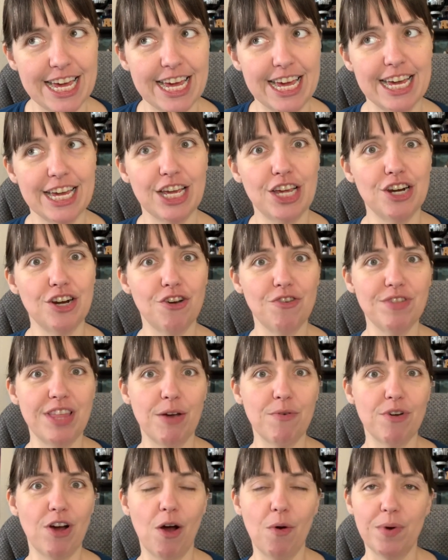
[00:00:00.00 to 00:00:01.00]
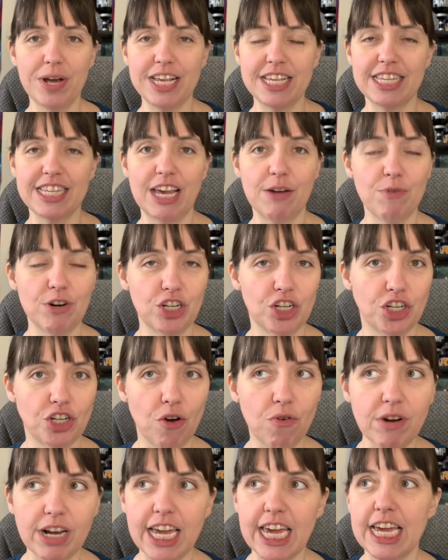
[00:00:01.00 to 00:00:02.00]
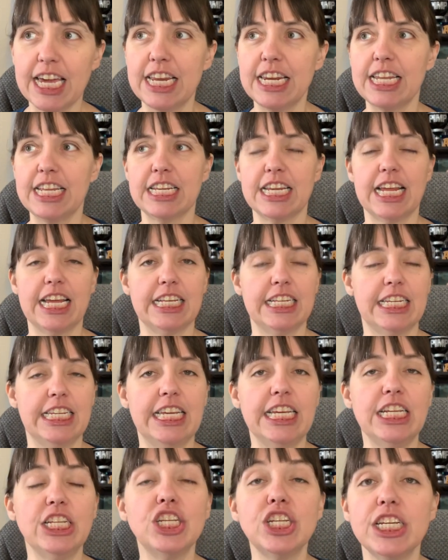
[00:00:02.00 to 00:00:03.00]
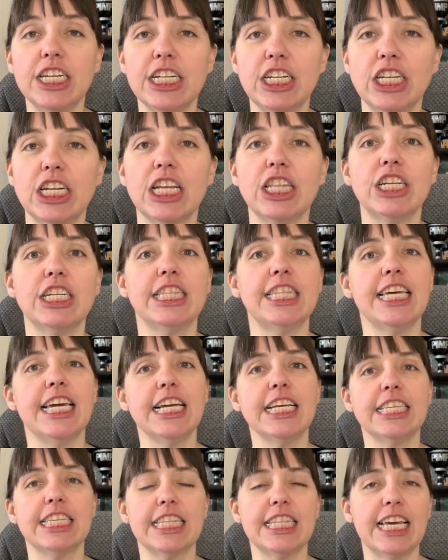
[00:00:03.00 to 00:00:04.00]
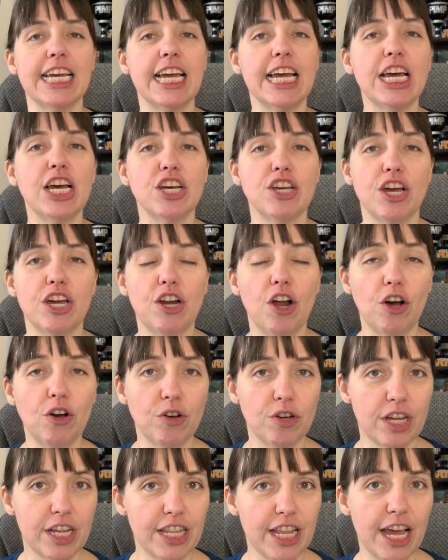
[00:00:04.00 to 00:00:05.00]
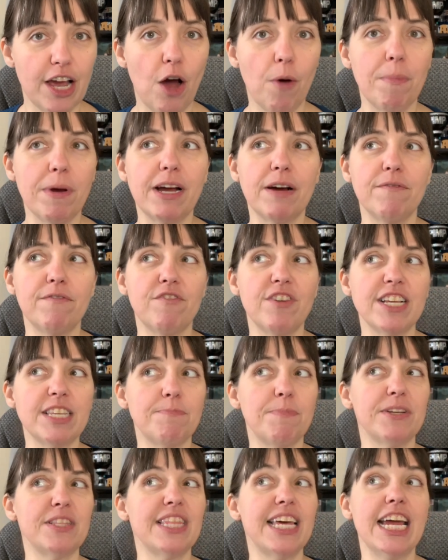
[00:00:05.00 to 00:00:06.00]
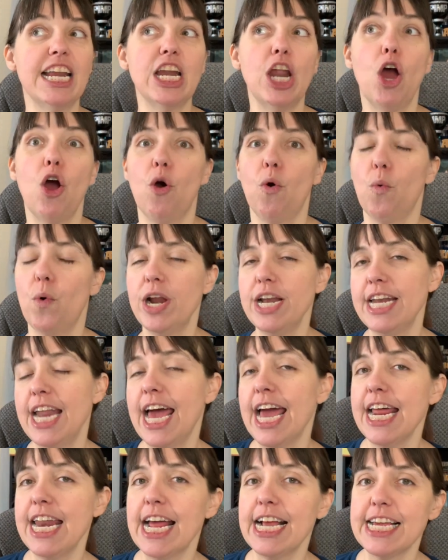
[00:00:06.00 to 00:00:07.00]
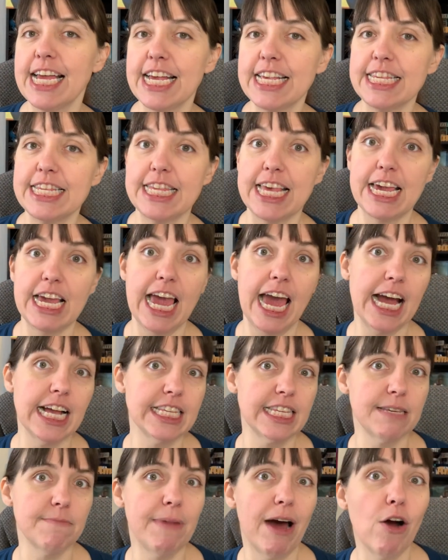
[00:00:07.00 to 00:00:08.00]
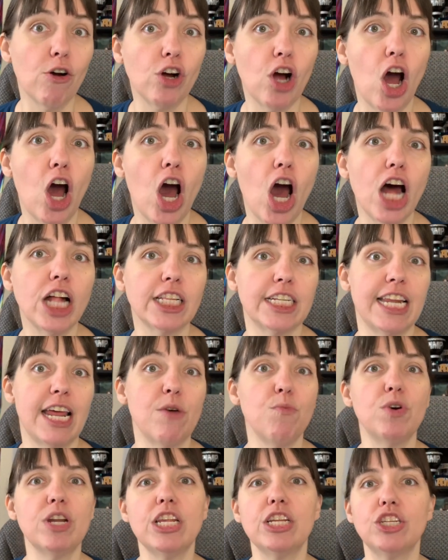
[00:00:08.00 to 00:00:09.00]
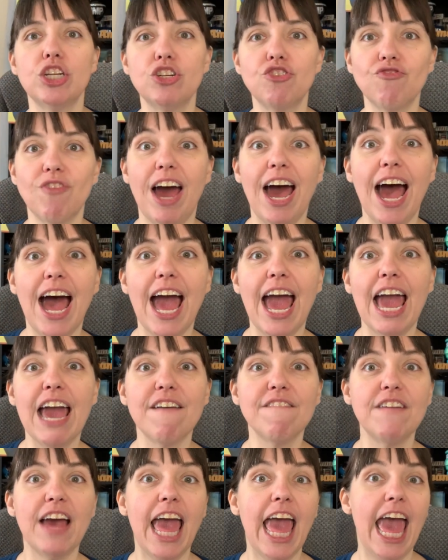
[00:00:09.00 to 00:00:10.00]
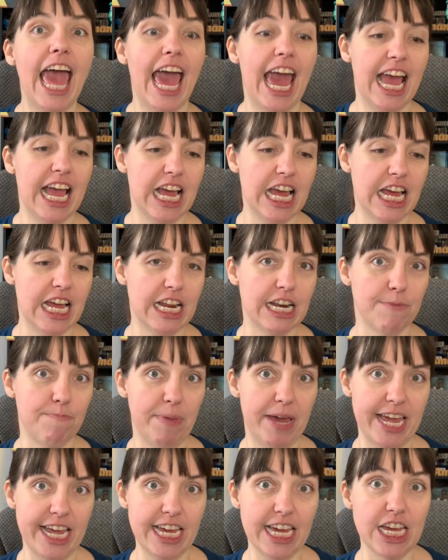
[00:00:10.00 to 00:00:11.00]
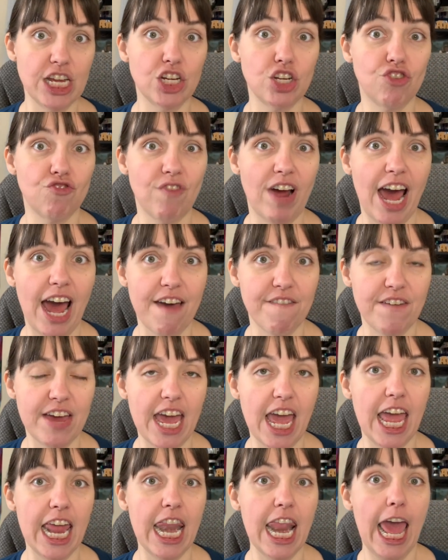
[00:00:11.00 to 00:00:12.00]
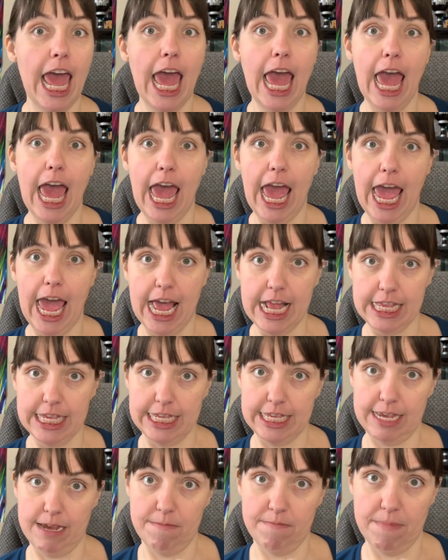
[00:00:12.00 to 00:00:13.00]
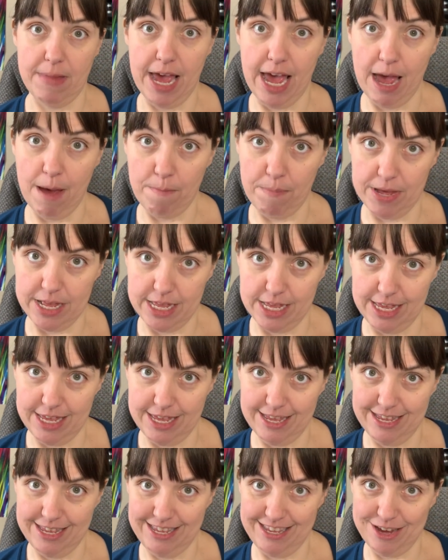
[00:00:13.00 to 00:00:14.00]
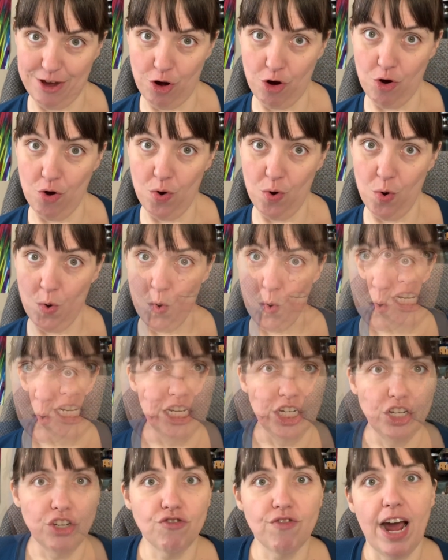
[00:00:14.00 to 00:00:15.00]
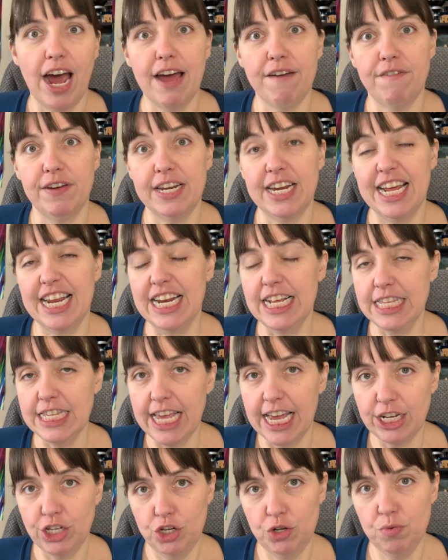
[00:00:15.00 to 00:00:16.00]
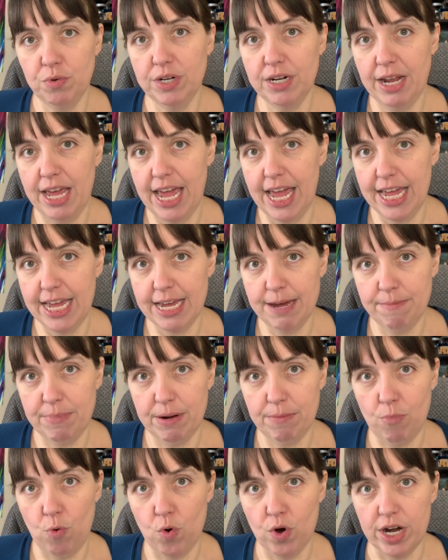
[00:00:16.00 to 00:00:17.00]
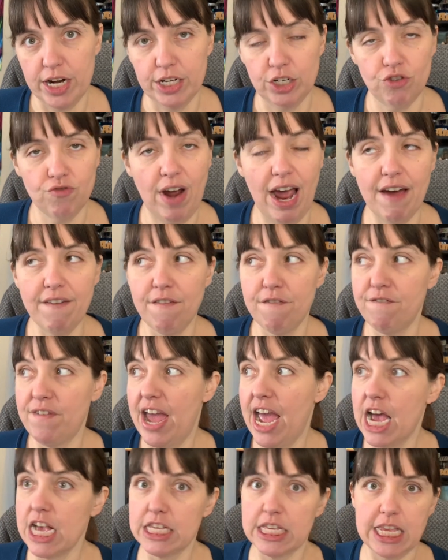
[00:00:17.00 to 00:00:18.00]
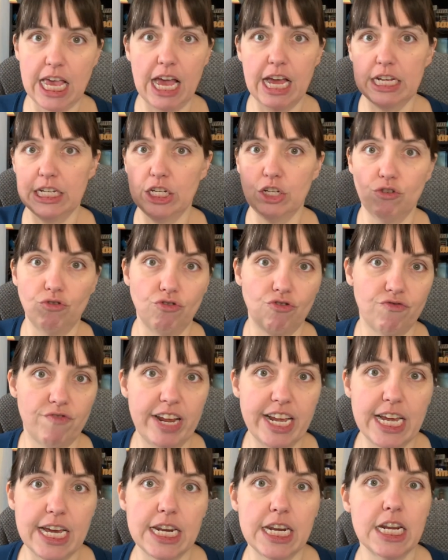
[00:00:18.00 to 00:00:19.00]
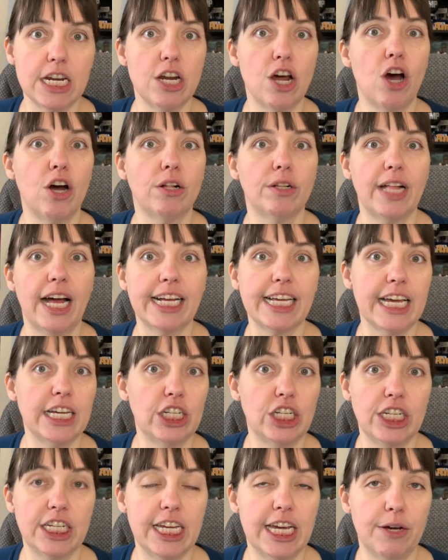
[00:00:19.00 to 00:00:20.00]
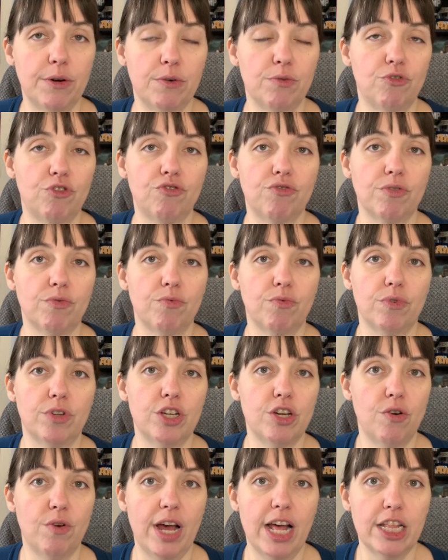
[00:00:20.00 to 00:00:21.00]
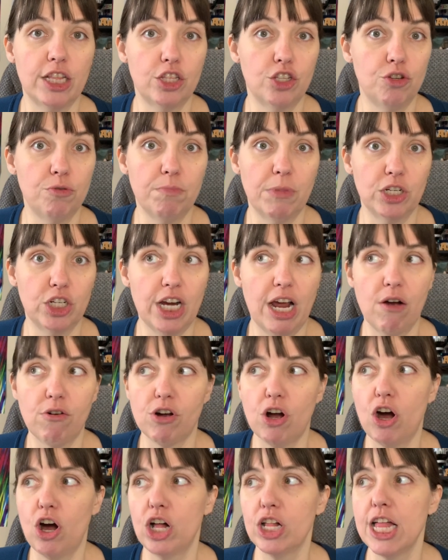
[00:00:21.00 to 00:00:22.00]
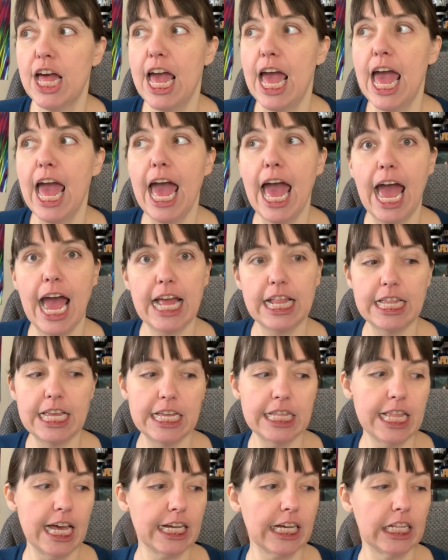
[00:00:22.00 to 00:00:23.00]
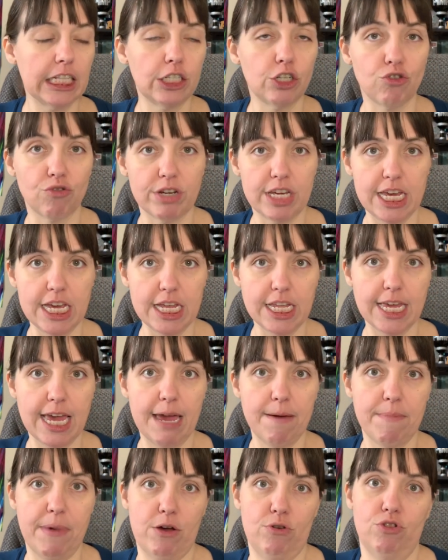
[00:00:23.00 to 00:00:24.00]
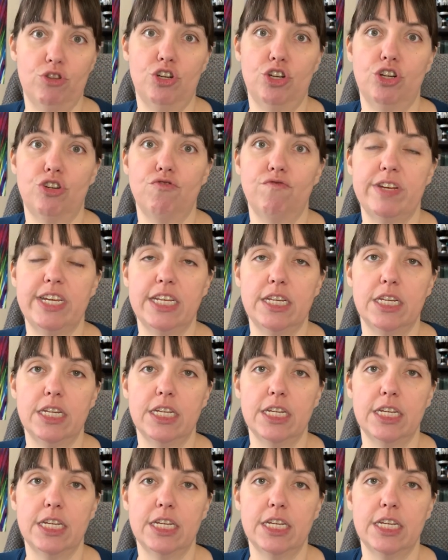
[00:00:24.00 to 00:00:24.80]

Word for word: You know, they were always, they were joking and teaching each other things, and they all become friends. But then one night, I guess they had some alcohol and they wanted to drive, and Pinky's driving, and something happens. Oh, she's driving, and it's like 2 a.m. in the morning. Driving fast, had, you know, drinking and all. I guess she, you know, had too much alcohol, and then like a little kid came out in the street,